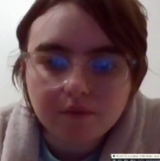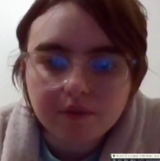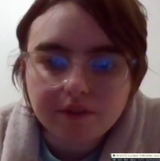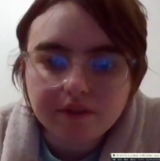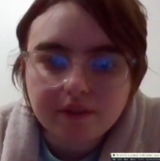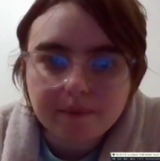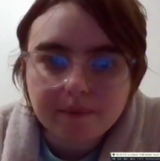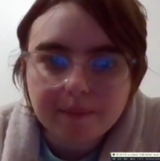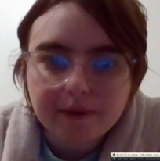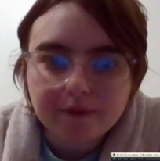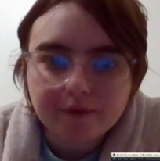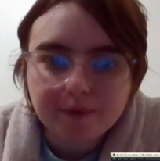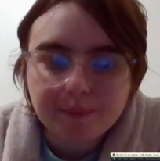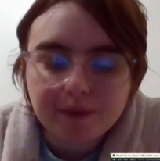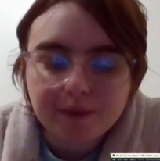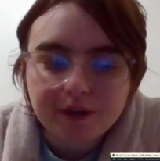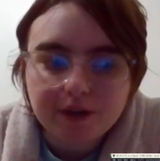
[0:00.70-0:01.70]
What's up,
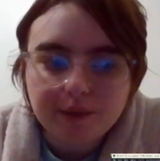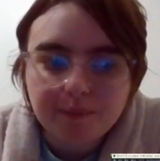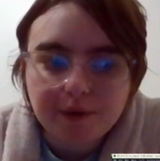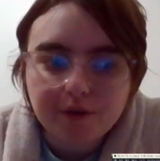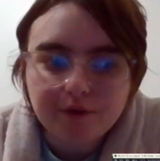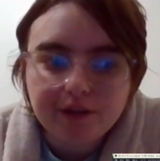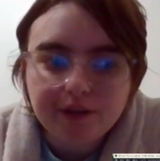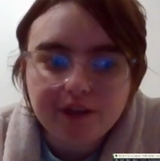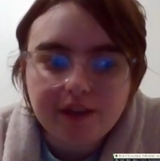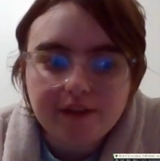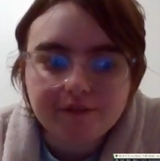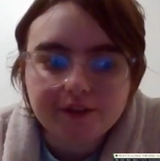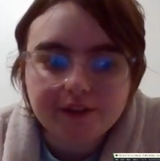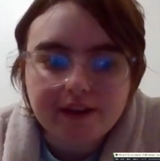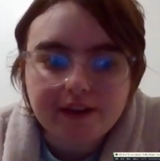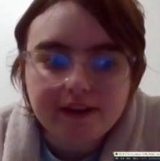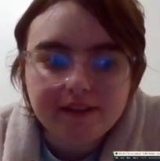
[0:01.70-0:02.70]
everybody?
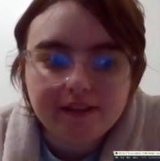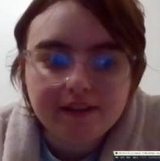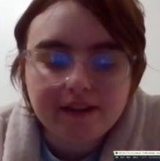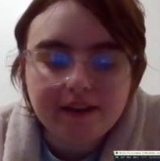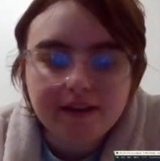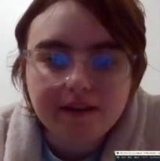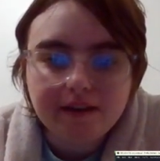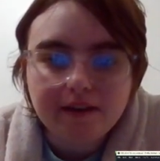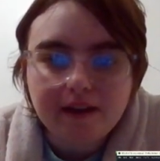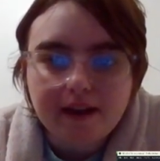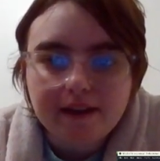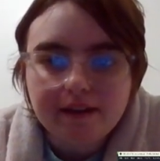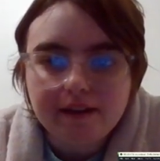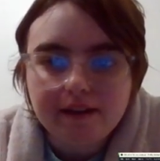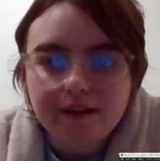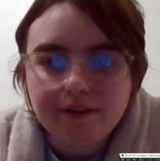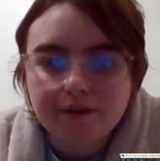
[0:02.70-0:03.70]

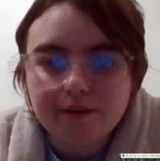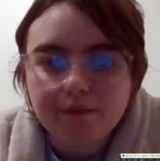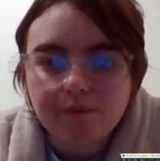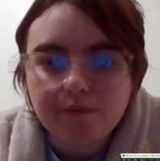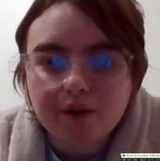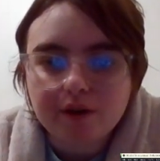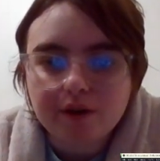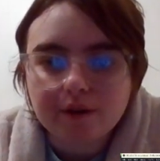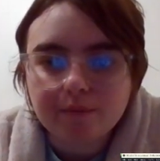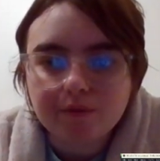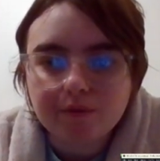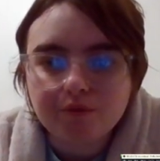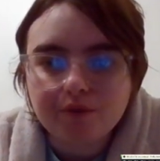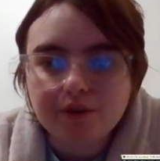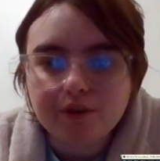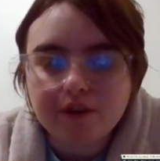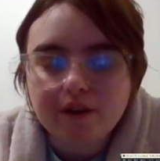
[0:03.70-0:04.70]
Ponylover1989 here, and welcome
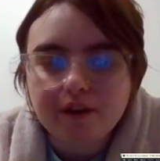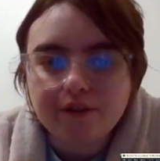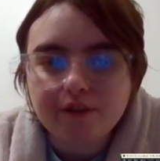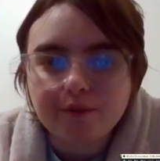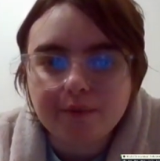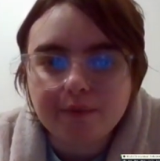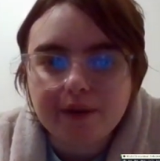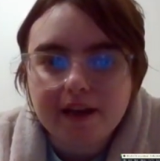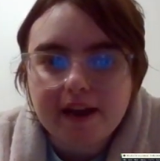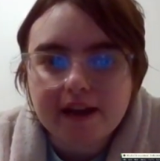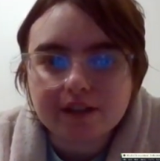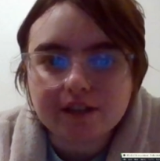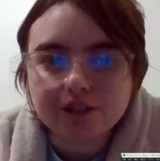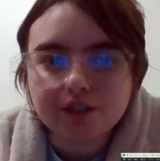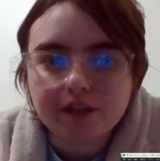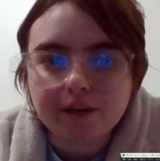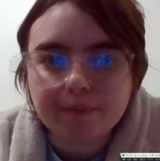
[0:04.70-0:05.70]
to another
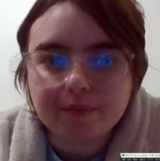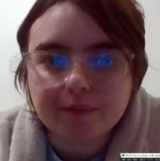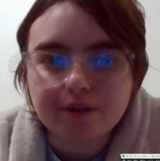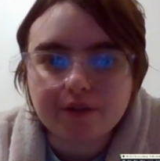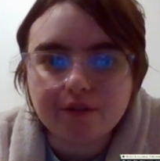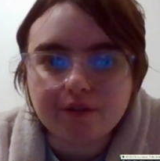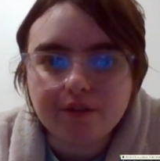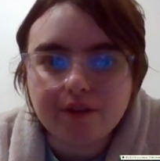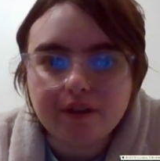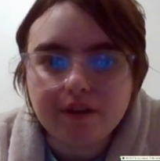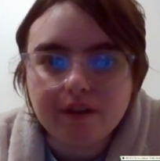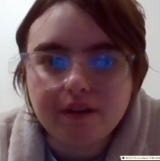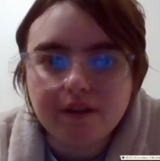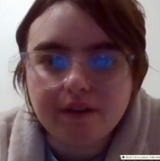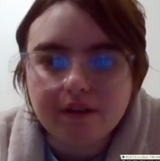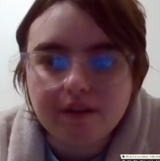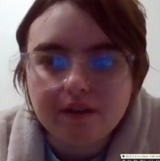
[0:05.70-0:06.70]
reaction episode.
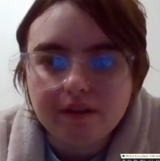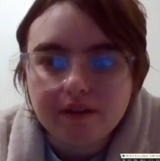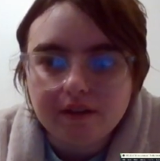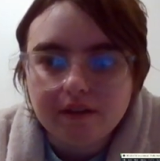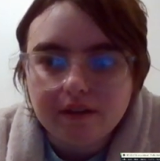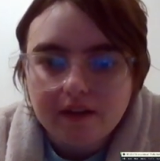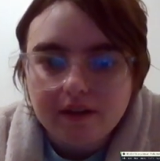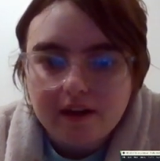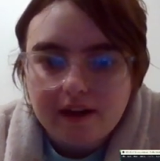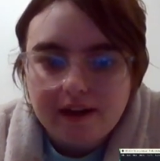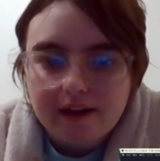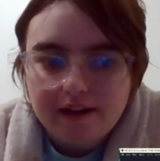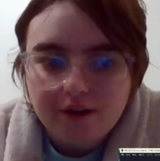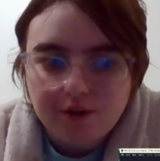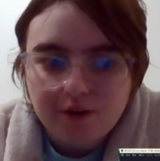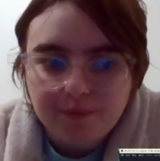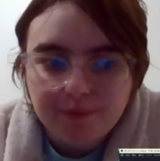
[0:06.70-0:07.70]

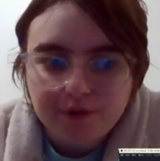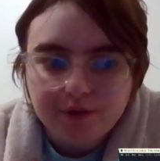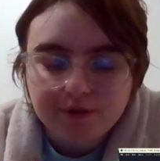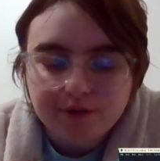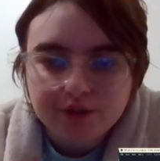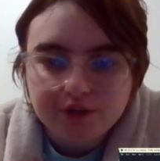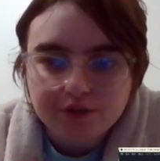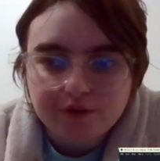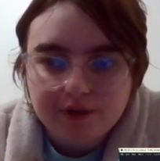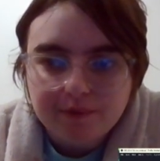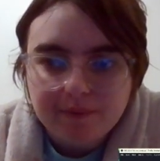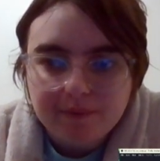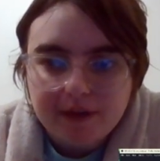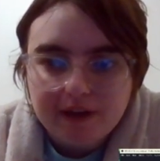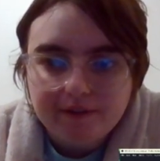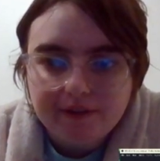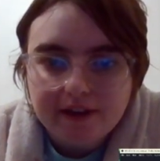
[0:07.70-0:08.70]
I hope you enjoyed
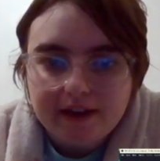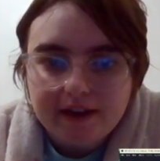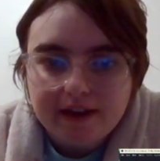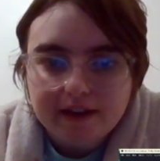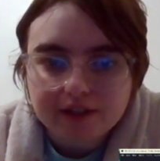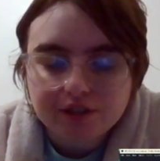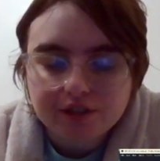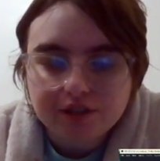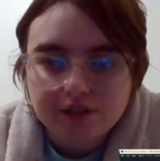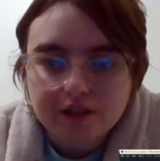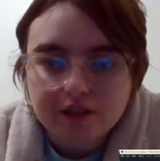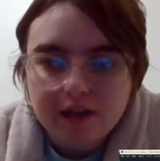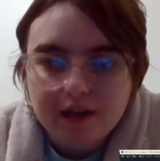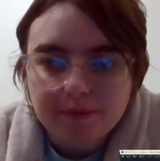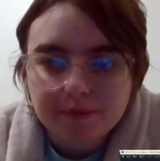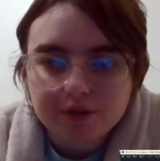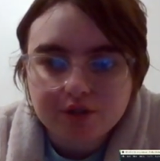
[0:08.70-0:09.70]
my reaction to
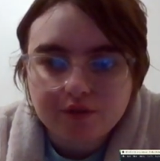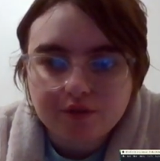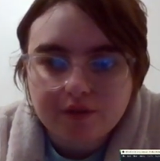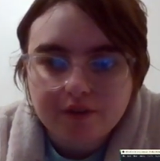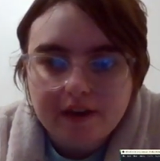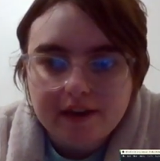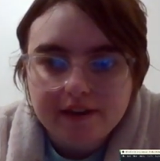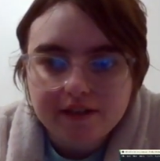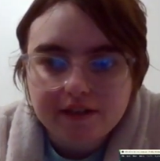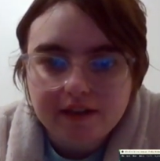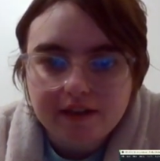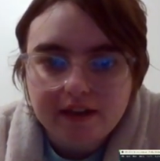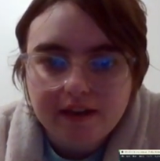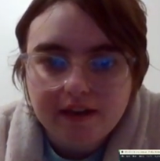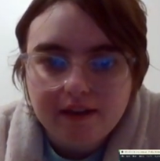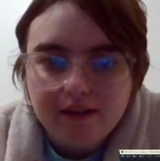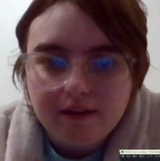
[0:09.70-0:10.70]
episode
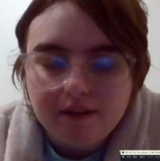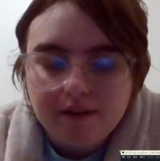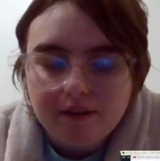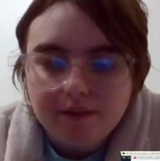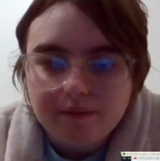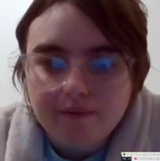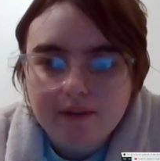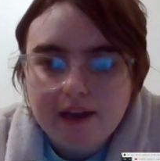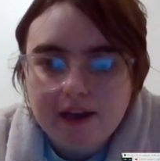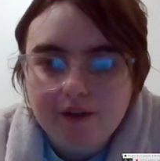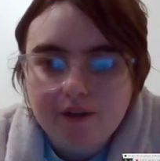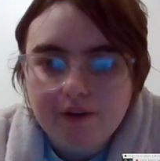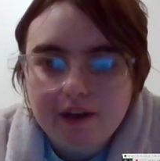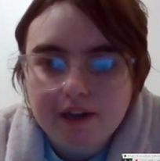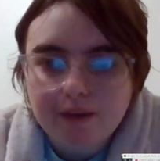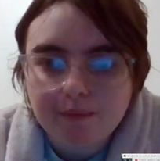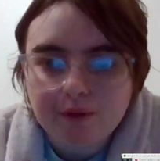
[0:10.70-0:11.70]
19.
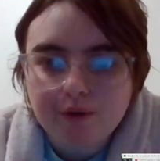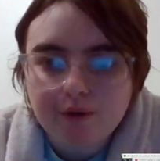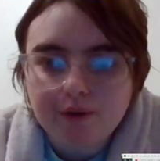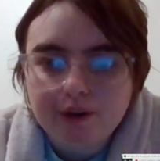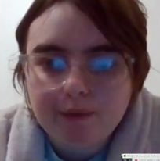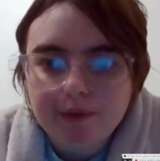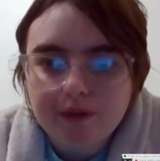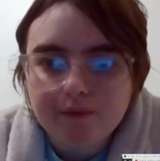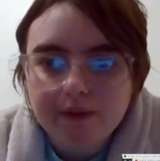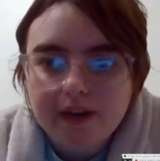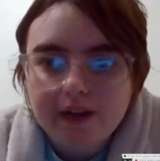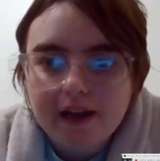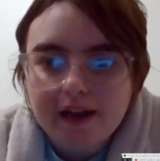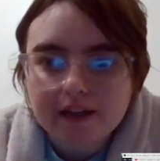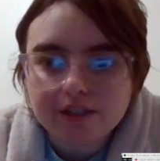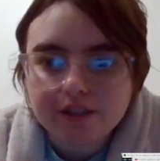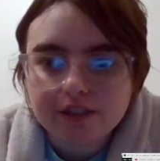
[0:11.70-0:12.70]
Now I am going to be
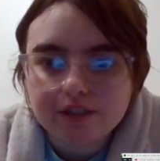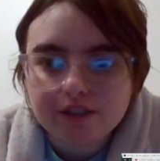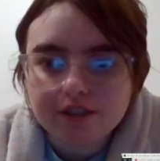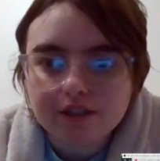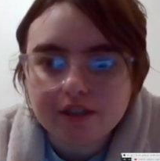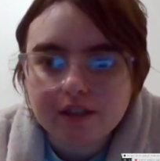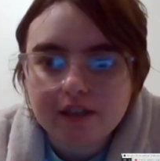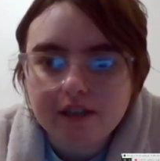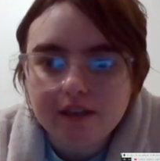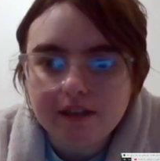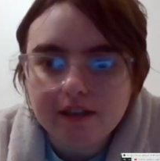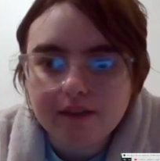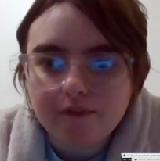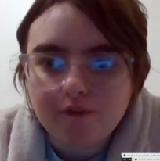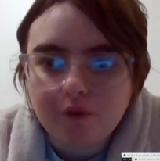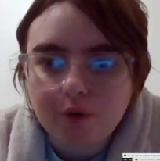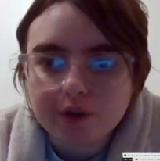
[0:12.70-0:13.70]
reacting to
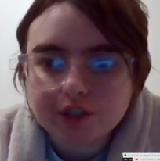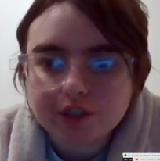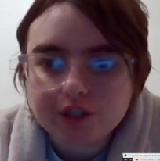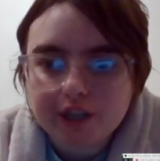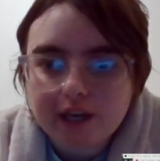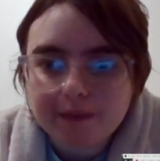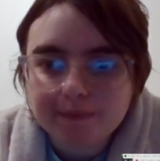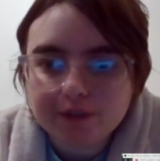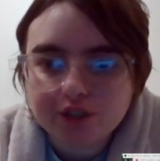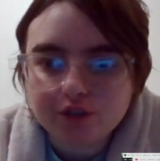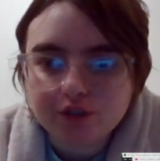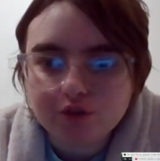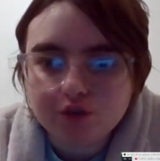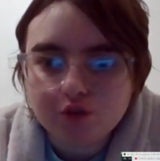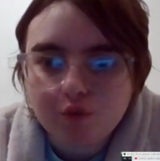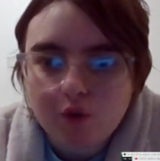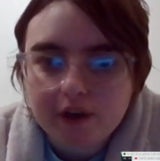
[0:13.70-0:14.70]
Kingdom Force
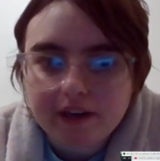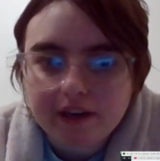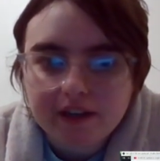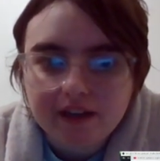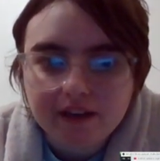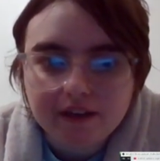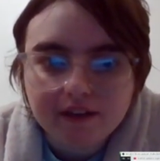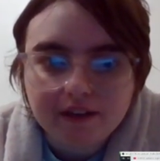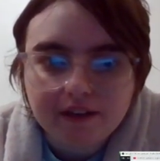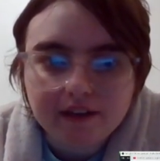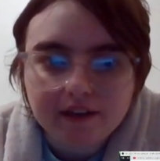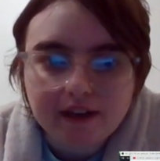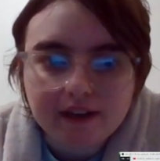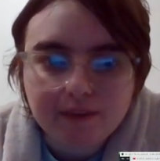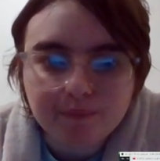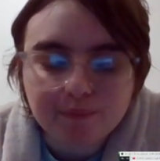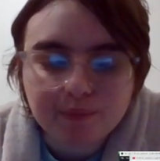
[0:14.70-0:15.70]
episode 20,
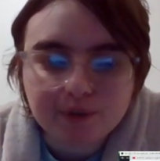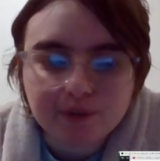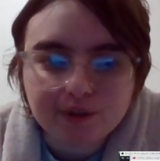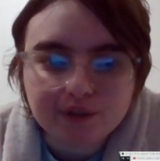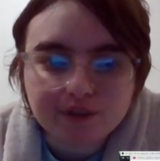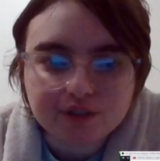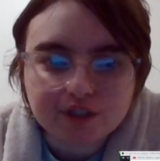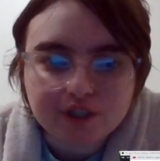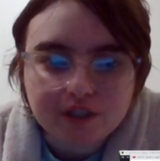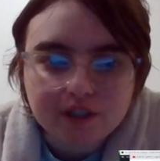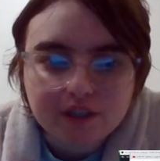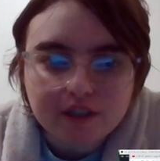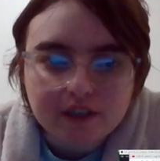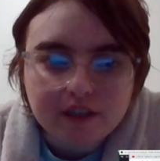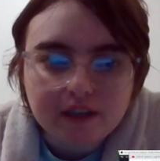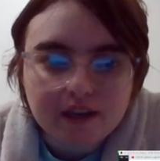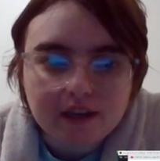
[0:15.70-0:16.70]
Nightbirds.
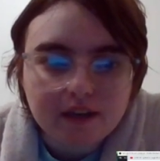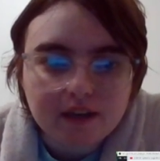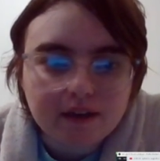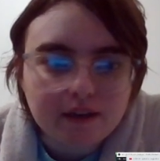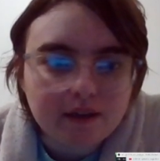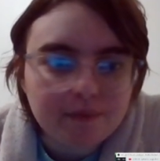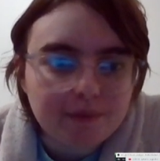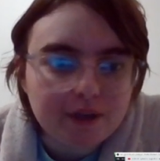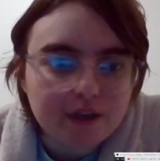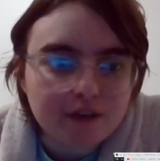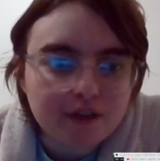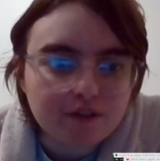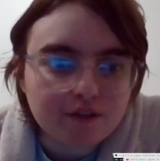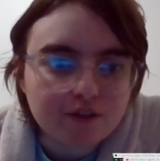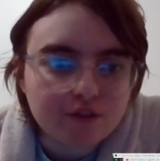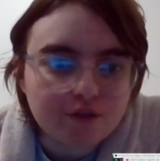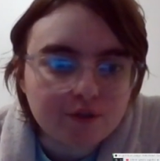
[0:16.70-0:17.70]
And it
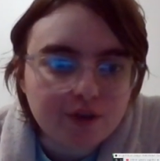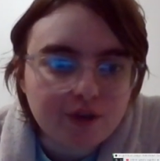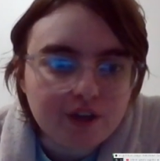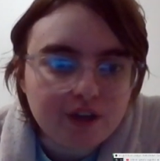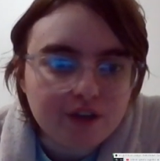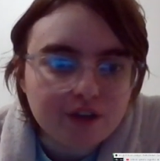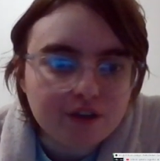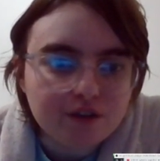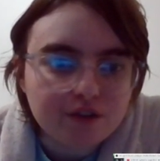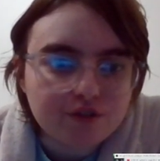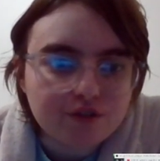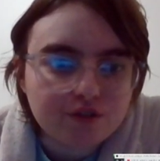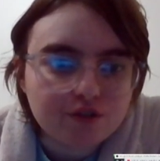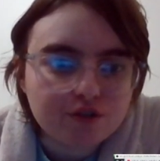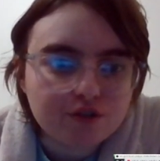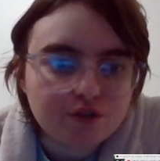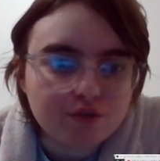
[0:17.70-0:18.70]
begins in 3,
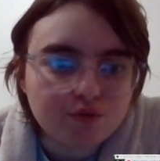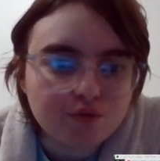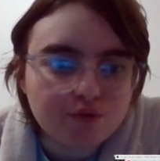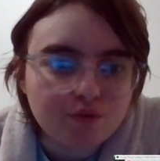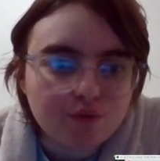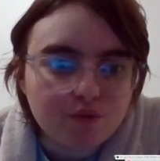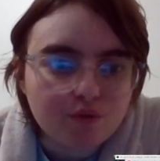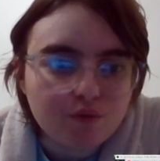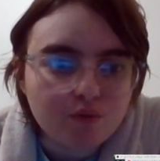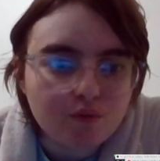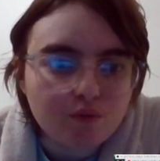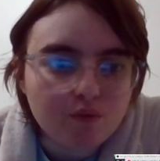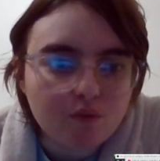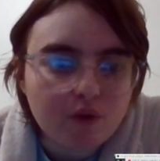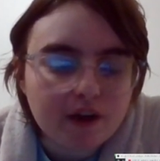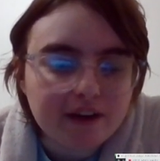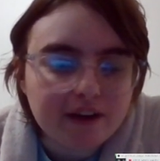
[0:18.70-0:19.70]
2,
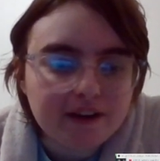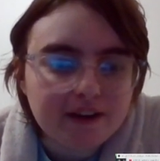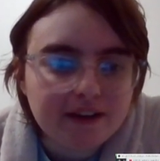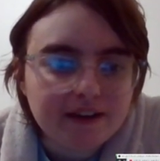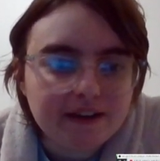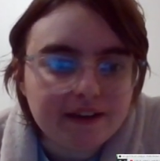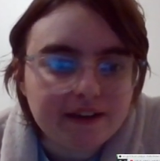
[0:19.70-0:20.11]
1.